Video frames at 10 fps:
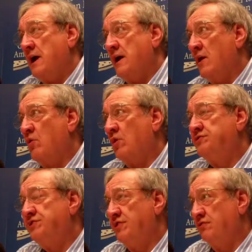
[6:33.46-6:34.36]
I don't
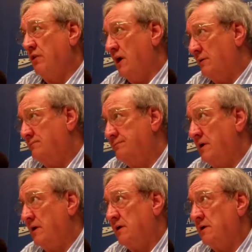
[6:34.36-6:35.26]
want to
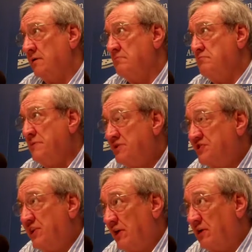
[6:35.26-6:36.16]

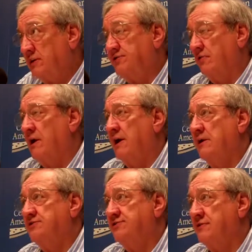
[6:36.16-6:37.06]

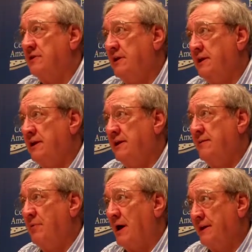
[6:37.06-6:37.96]
mischaracterize
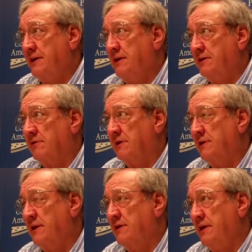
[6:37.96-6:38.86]
anybody here
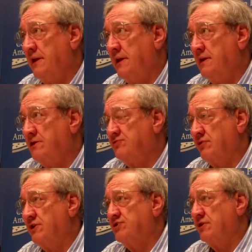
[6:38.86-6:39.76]
in any
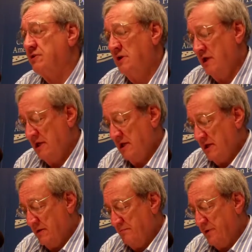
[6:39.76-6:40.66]
tradition,
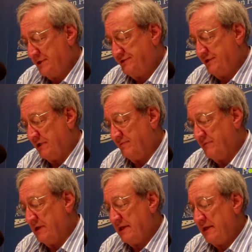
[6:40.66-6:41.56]
but
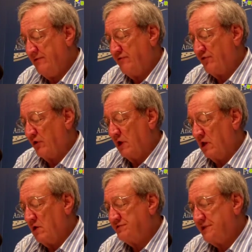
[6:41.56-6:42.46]
for a
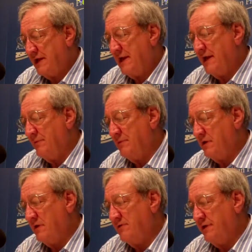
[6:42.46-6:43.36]
long time,
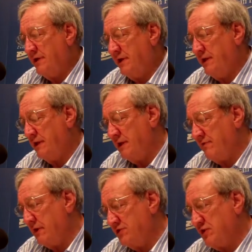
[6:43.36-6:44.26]
the
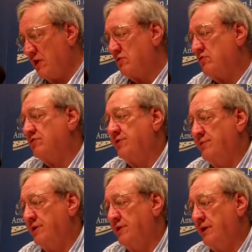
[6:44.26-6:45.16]
evangelical
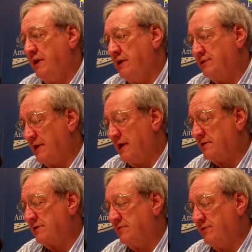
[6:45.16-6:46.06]
community and the
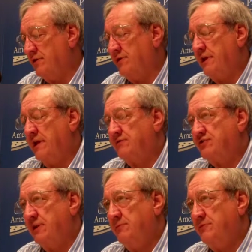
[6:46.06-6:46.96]
Catholic community have
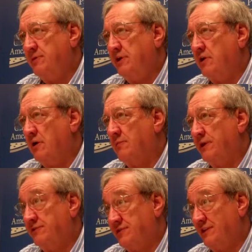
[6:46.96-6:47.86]
seemed to be
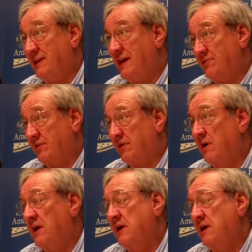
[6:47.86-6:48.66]
coming together.